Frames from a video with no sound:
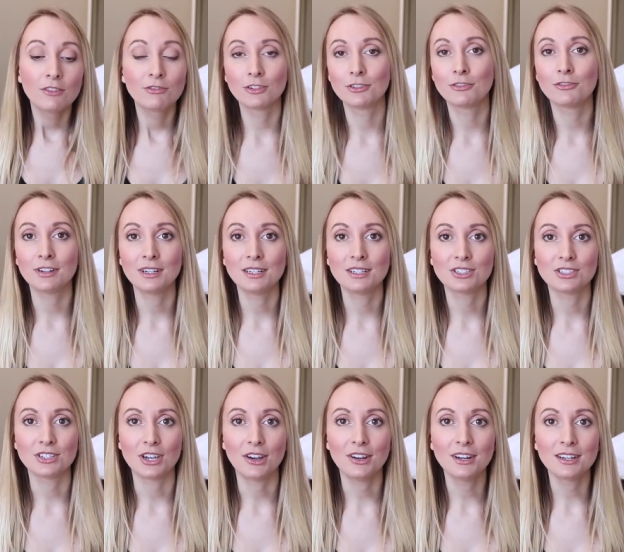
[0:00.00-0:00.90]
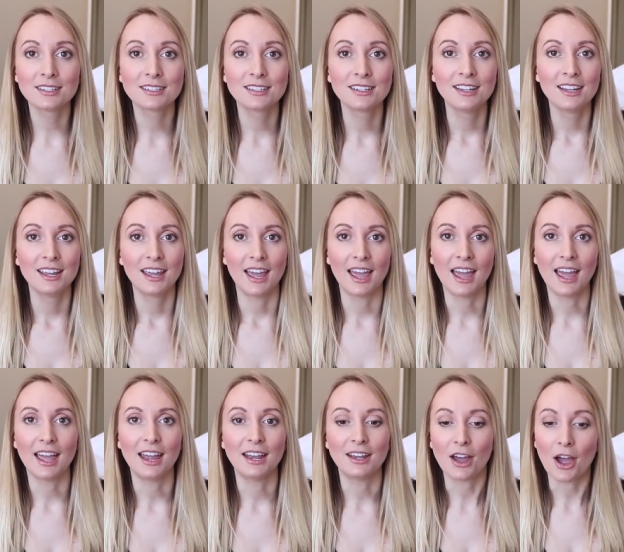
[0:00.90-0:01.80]
Feel free to share it,
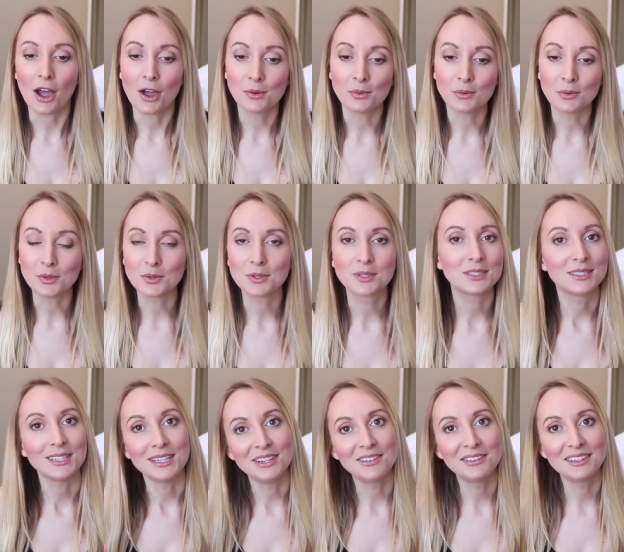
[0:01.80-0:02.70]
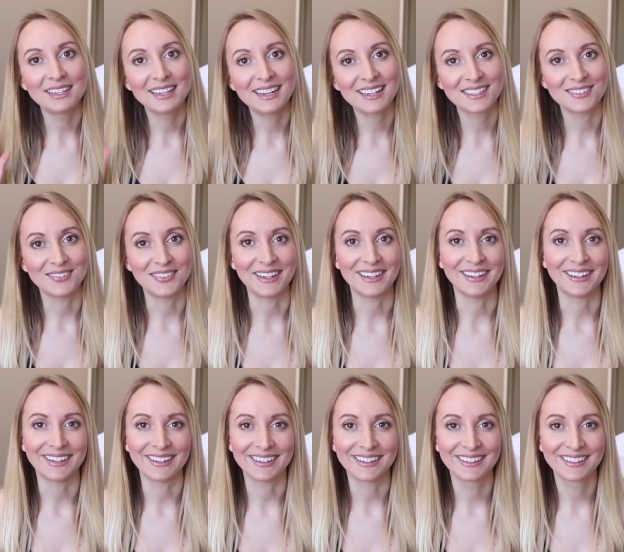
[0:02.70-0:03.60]
and I will see you in the next
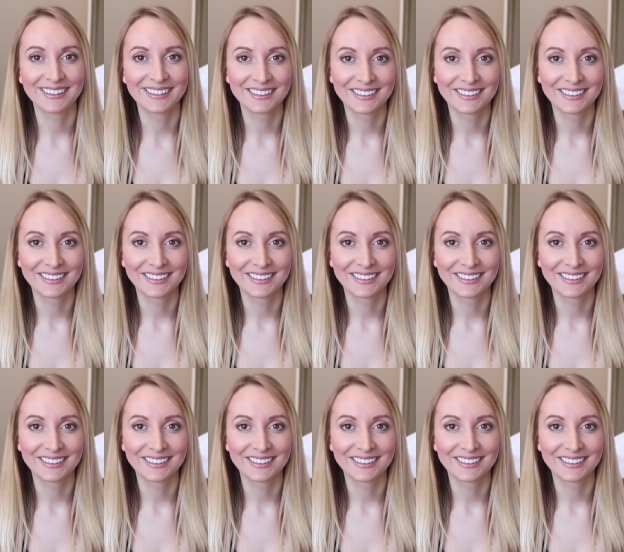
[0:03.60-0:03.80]
video.